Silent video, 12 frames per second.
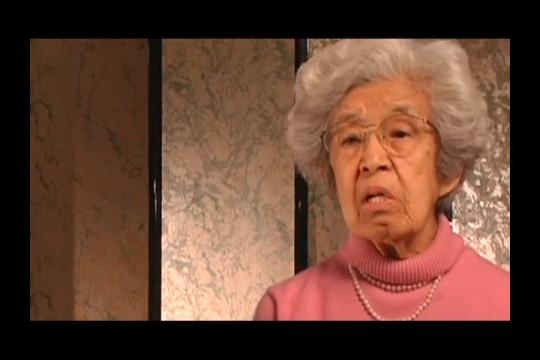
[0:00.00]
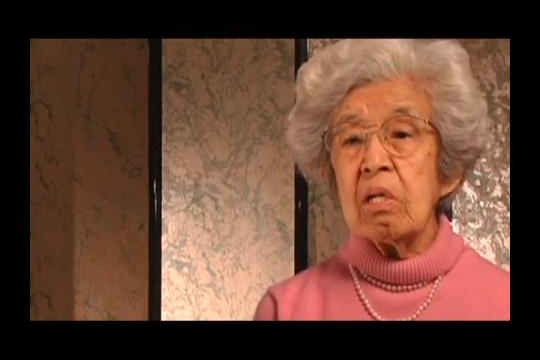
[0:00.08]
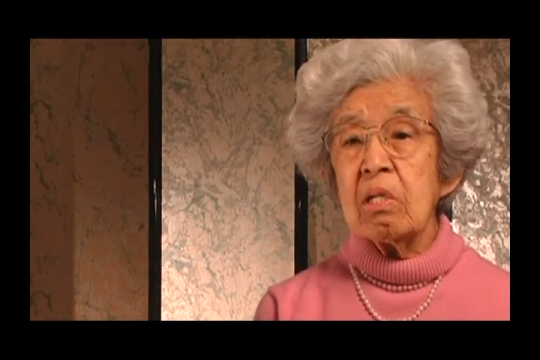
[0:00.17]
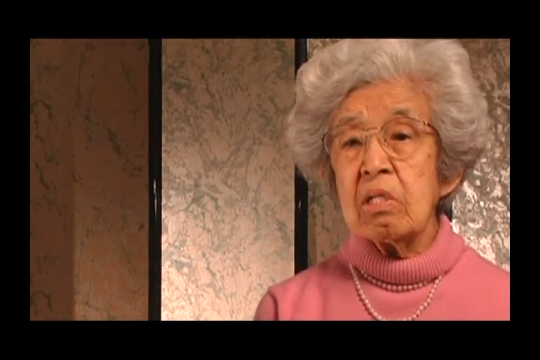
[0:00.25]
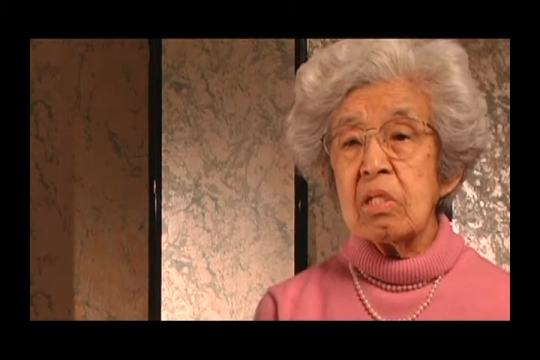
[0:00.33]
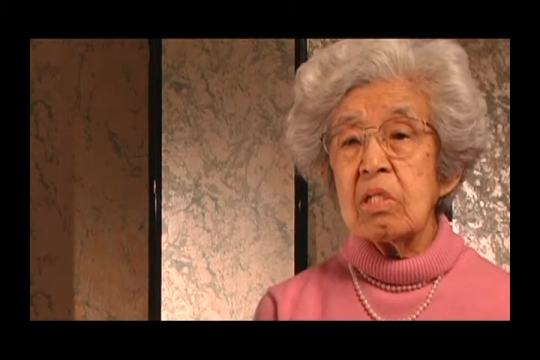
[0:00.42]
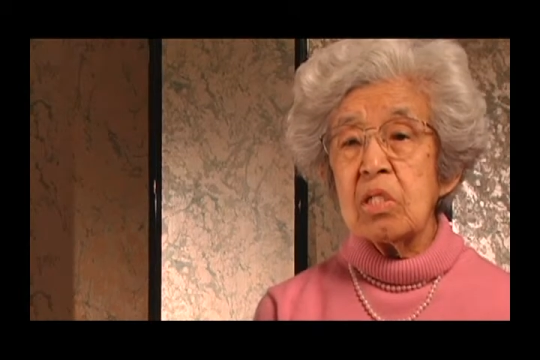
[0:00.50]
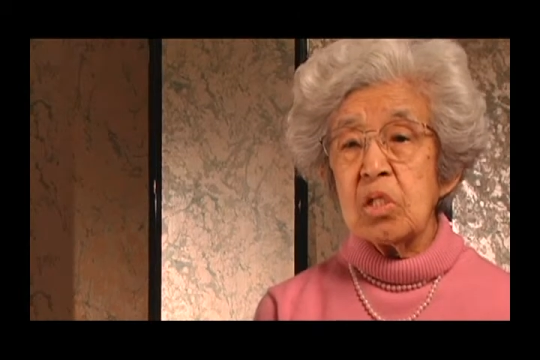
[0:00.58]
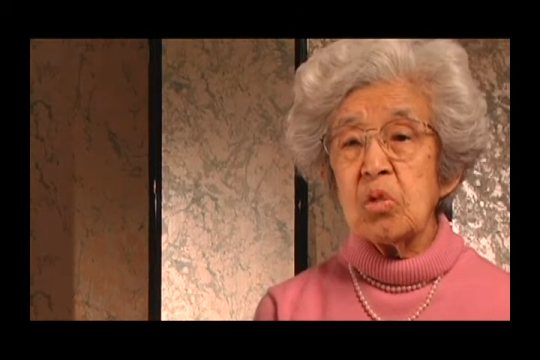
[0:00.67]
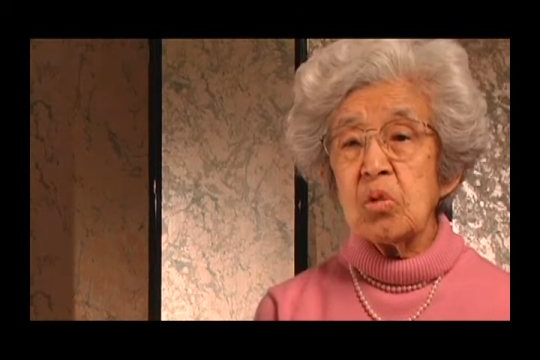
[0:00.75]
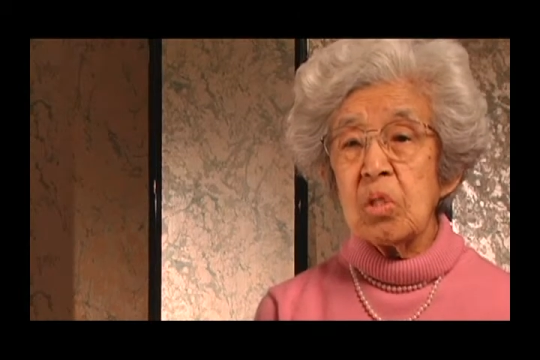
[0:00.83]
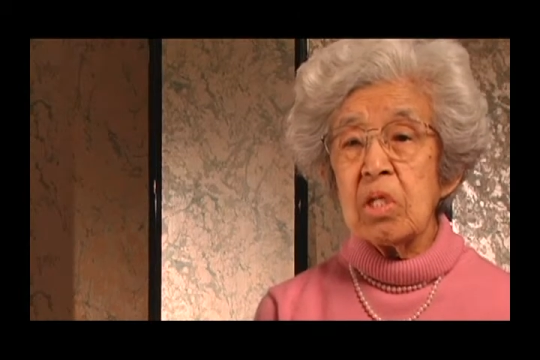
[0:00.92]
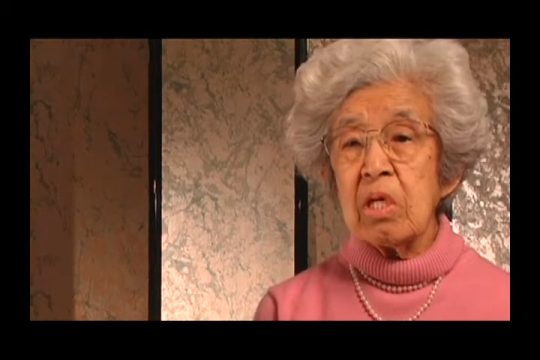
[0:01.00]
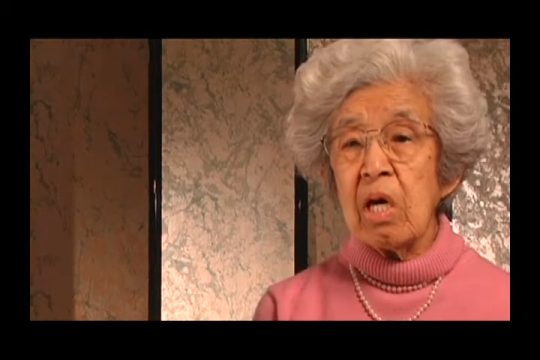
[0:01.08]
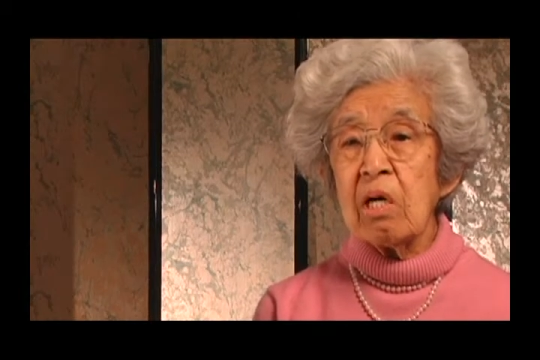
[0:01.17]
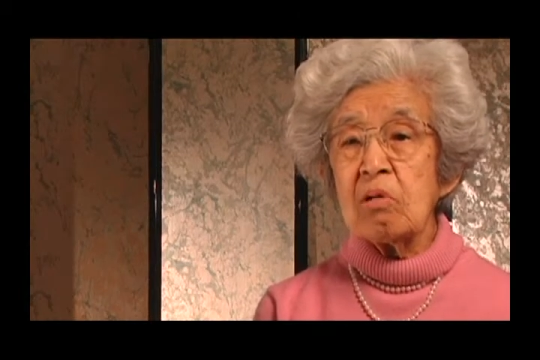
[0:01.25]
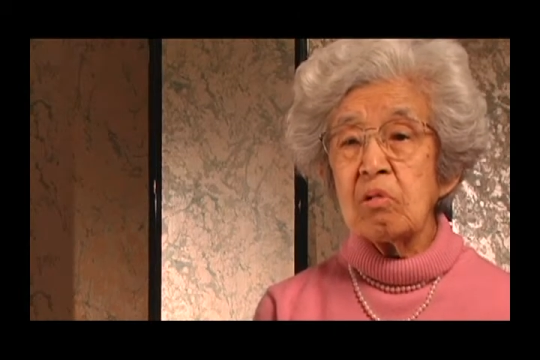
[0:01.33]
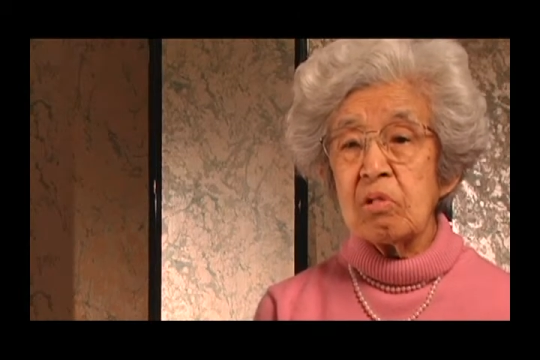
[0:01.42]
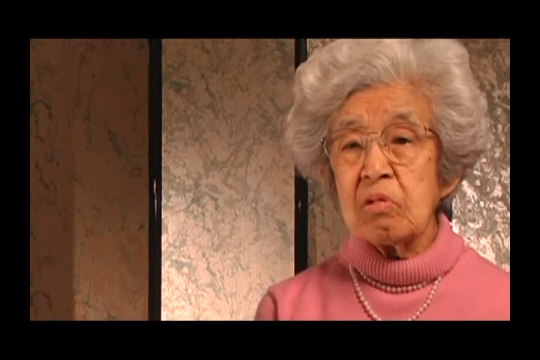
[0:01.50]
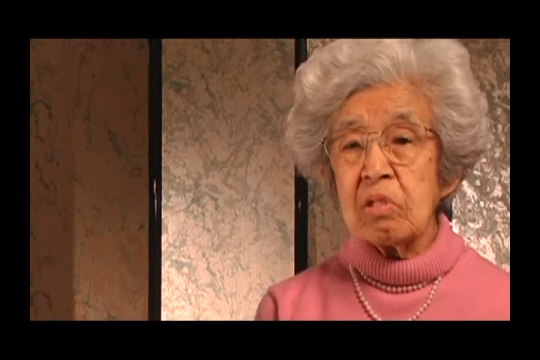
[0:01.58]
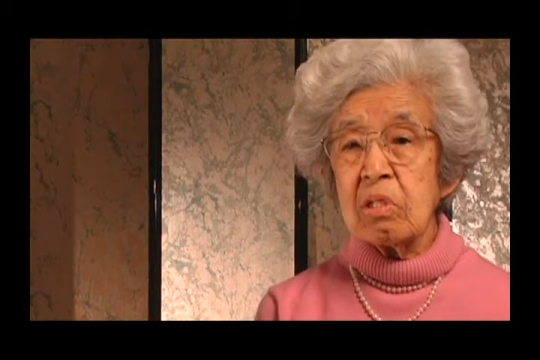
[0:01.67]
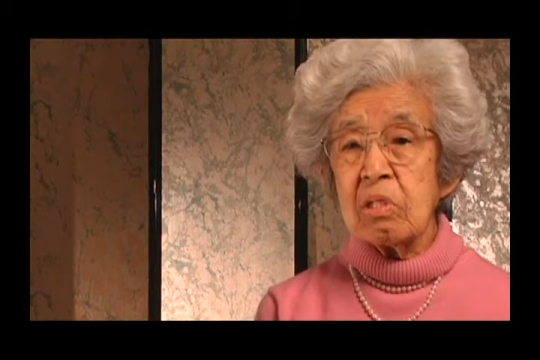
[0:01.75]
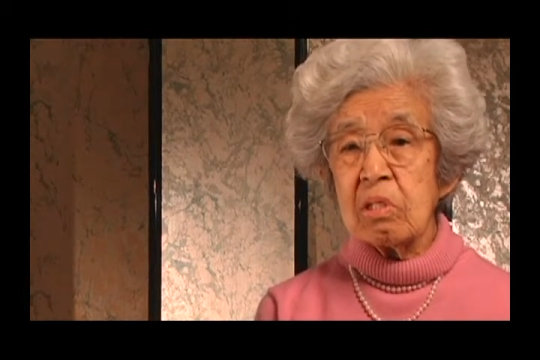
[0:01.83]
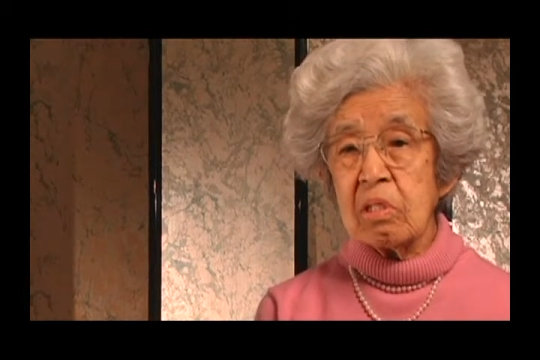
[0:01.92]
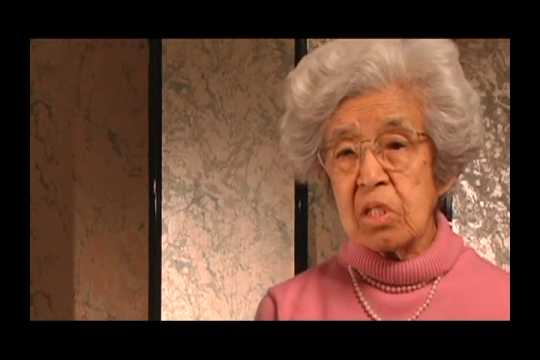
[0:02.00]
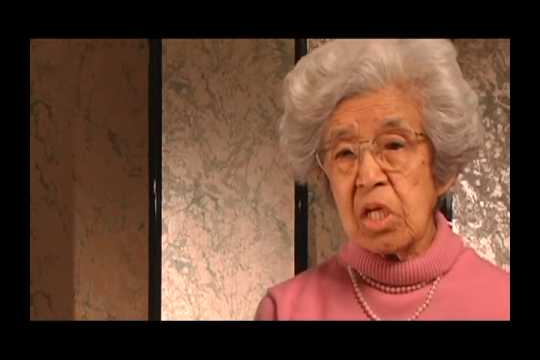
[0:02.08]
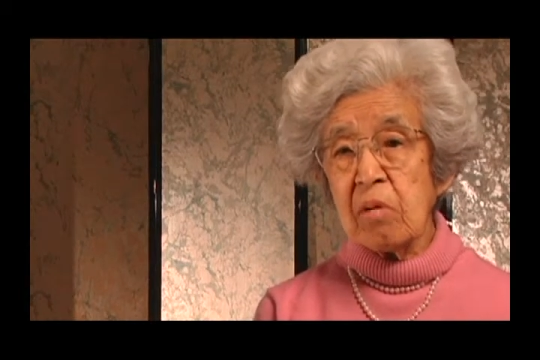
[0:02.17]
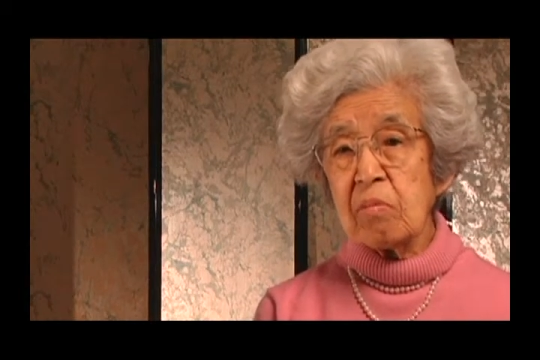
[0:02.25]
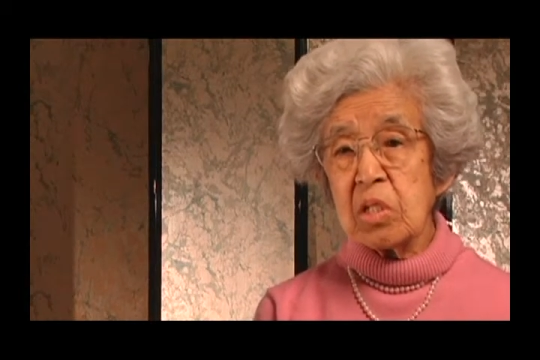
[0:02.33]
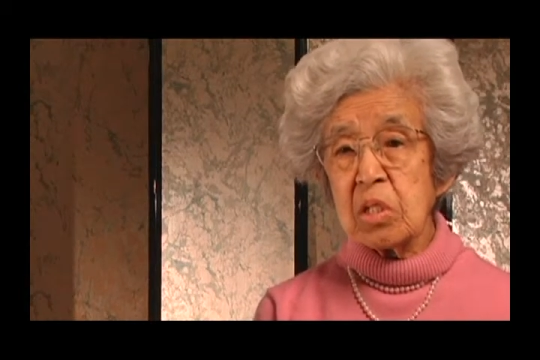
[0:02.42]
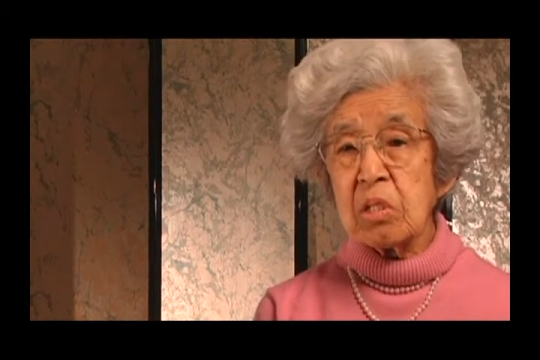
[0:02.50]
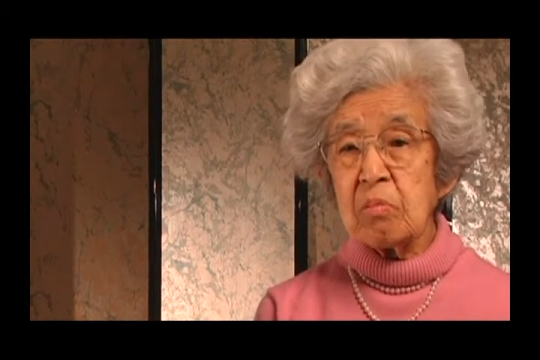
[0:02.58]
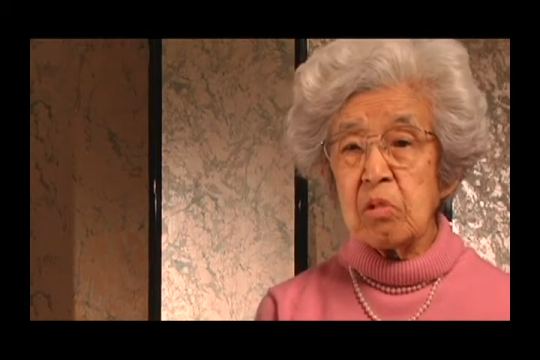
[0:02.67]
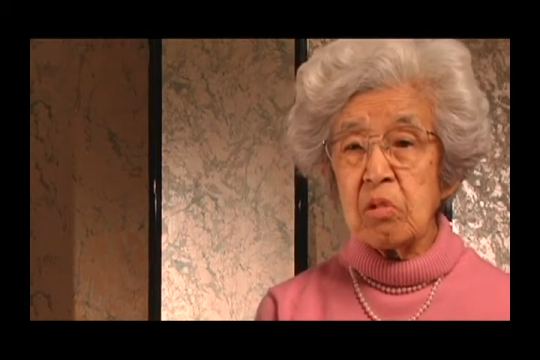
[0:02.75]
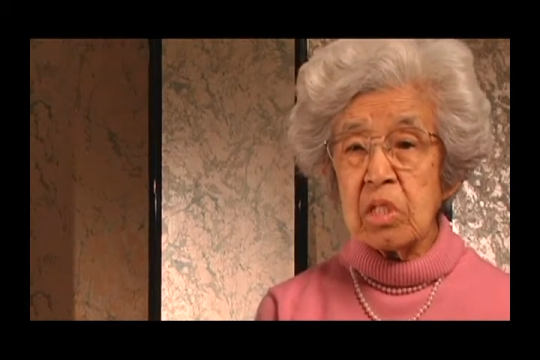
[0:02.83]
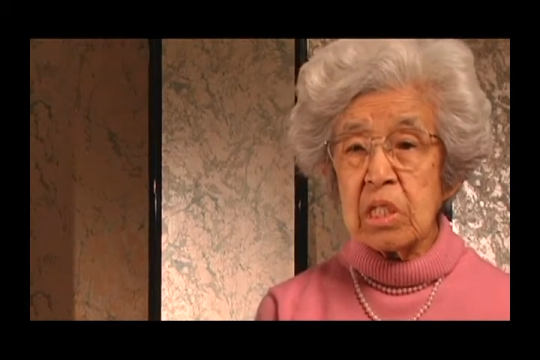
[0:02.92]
totally out of the Japanese community.